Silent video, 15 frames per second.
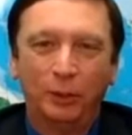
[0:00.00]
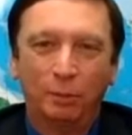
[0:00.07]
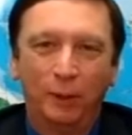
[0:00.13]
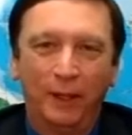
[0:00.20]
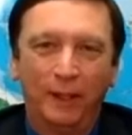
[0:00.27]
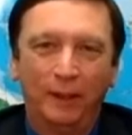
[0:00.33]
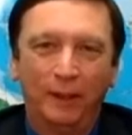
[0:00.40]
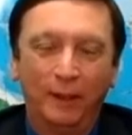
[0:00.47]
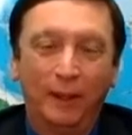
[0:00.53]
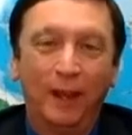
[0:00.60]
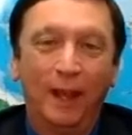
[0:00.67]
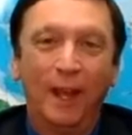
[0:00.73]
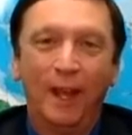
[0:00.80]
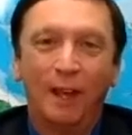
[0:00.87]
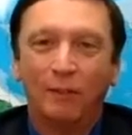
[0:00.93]
break.
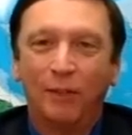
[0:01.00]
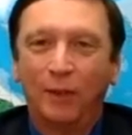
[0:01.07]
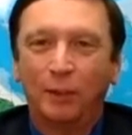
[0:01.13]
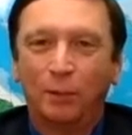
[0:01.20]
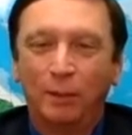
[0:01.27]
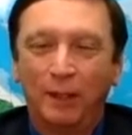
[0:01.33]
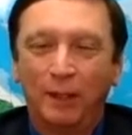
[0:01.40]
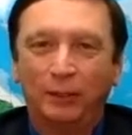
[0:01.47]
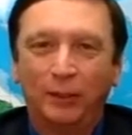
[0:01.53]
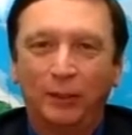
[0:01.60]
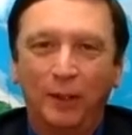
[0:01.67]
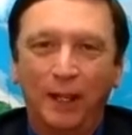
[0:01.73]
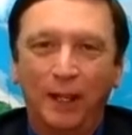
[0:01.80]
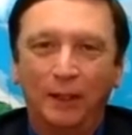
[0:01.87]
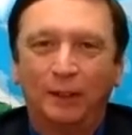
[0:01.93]
I have our special
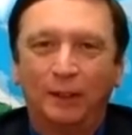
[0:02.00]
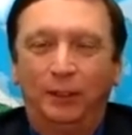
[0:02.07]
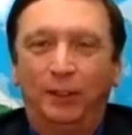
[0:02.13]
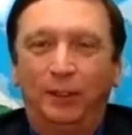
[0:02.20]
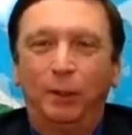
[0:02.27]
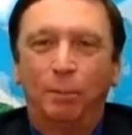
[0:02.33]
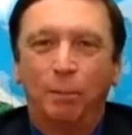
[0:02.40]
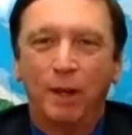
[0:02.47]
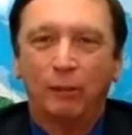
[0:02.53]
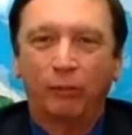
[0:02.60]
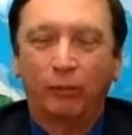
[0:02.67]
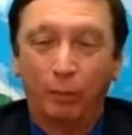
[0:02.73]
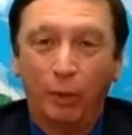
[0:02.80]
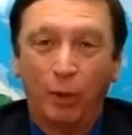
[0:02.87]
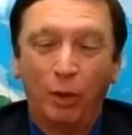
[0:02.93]
guest, Jill Buck
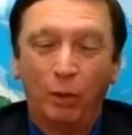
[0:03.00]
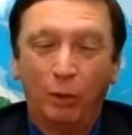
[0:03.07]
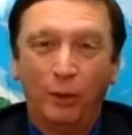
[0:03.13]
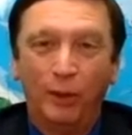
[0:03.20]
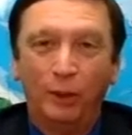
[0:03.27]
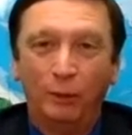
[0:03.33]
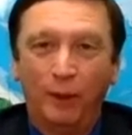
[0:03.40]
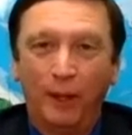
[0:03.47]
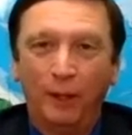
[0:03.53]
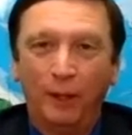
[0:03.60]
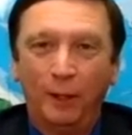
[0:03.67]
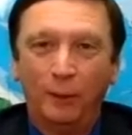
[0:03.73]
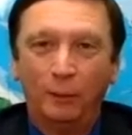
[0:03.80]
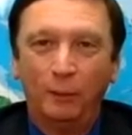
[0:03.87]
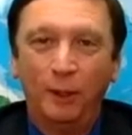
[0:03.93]
from Go Green
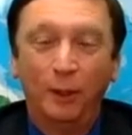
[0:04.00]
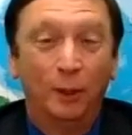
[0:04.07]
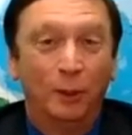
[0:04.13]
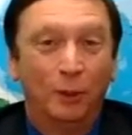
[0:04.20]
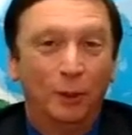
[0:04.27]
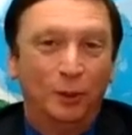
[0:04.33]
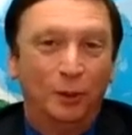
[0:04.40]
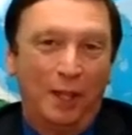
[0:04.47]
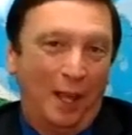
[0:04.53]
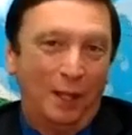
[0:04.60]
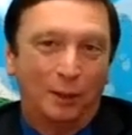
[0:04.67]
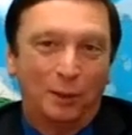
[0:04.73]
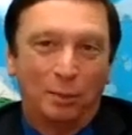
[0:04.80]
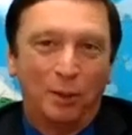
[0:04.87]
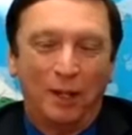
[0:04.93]
Radio, who's an
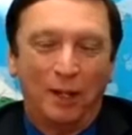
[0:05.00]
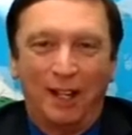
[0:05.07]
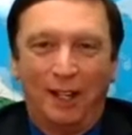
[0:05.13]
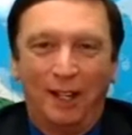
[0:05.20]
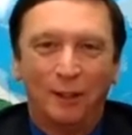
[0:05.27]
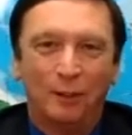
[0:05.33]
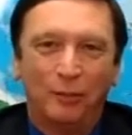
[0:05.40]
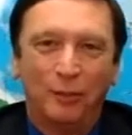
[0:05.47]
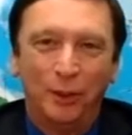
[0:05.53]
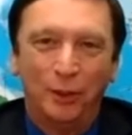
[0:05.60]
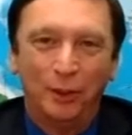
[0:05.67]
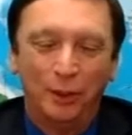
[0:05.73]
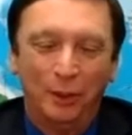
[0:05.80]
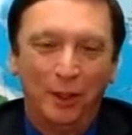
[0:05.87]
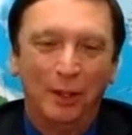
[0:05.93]
expert at
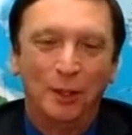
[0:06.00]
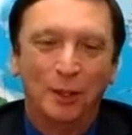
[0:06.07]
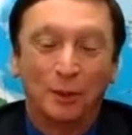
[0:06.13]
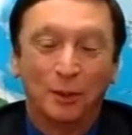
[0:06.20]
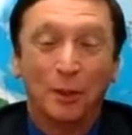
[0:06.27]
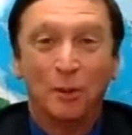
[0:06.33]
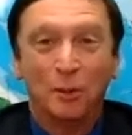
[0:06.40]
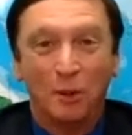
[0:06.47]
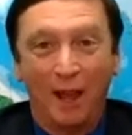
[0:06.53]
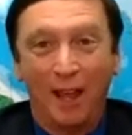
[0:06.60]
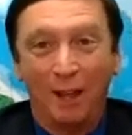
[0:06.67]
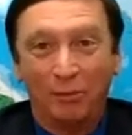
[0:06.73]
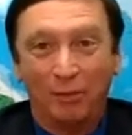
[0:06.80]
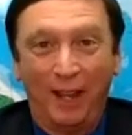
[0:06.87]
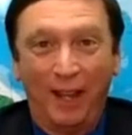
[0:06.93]
interviewing. So I
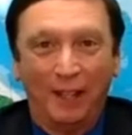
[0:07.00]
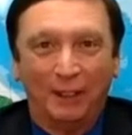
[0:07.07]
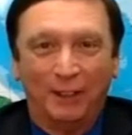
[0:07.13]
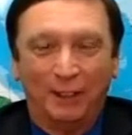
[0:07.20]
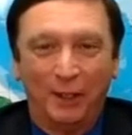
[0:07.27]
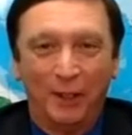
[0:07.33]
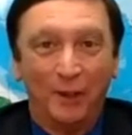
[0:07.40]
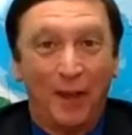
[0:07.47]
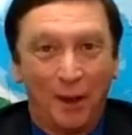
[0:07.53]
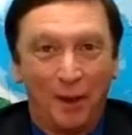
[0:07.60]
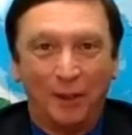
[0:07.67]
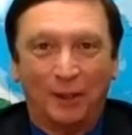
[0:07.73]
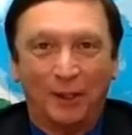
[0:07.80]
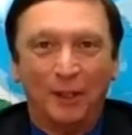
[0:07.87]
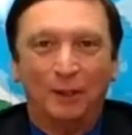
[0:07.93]
have to ask, Jill, how
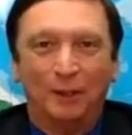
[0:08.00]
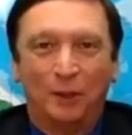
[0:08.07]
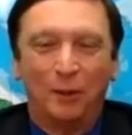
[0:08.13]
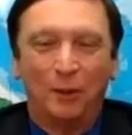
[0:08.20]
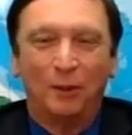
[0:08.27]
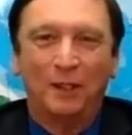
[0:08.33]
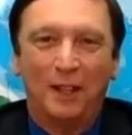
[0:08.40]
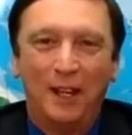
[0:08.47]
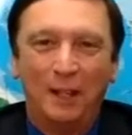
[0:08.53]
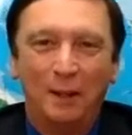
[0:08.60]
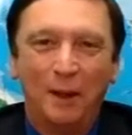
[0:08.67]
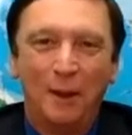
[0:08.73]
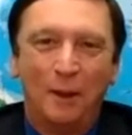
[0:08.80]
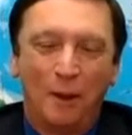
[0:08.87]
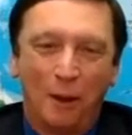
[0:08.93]
are things going tonight?
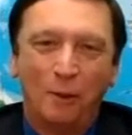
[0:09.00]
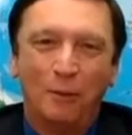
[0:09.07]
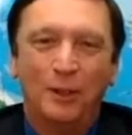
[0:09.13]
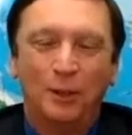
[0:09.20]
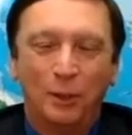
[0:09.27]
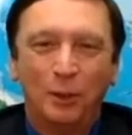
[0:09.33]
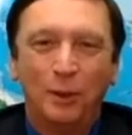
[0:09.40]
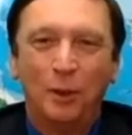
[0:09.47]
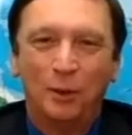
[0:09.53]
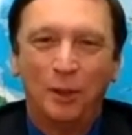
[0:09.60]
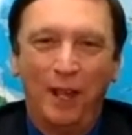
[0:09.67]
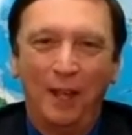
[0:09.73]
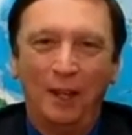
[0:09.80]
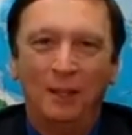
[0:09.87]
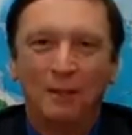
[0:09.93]
Are we doing
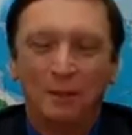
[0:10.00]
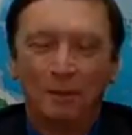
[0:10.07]
okay?